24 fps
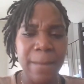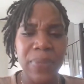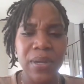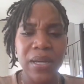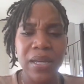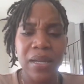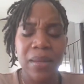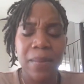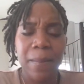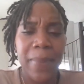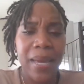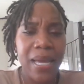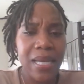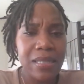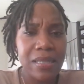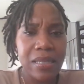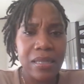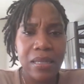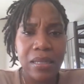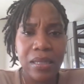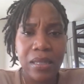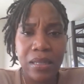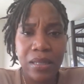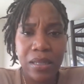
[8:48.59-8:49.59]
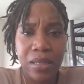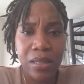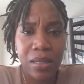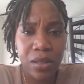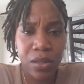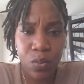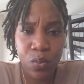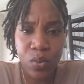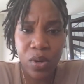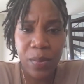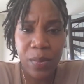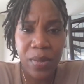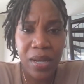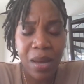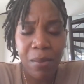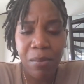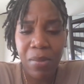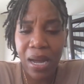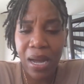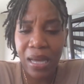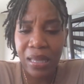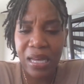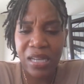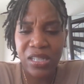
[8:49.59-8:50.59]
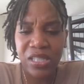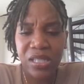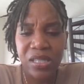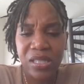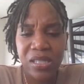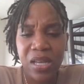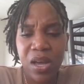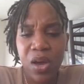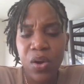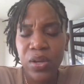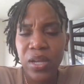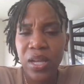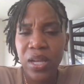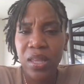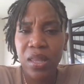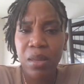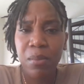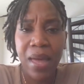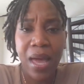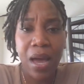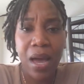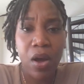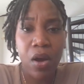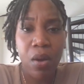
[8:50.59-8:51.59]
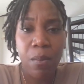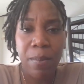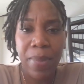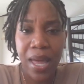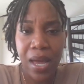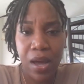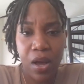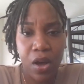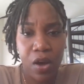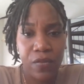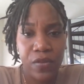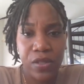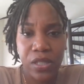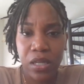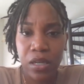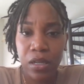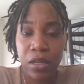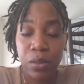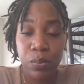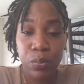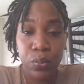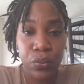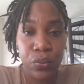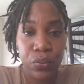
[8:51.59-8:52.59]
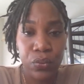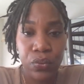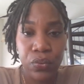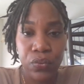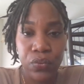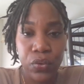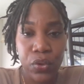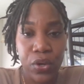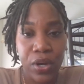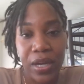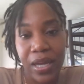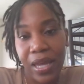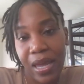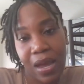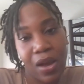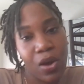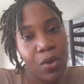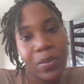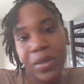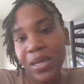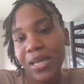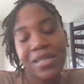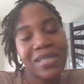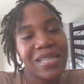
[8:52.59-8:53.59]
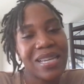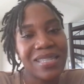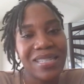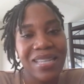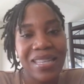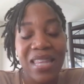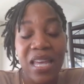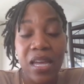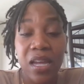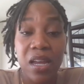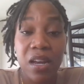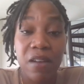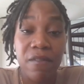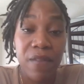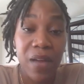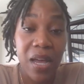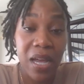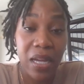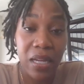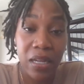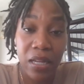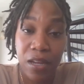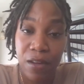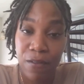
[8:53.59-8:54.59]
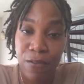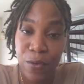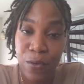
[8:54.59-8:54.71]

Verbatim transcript: But basically, the, the woman at Byline, she said, oh, yeah, the back, back office couldn't approve your account because they said they couldn't find any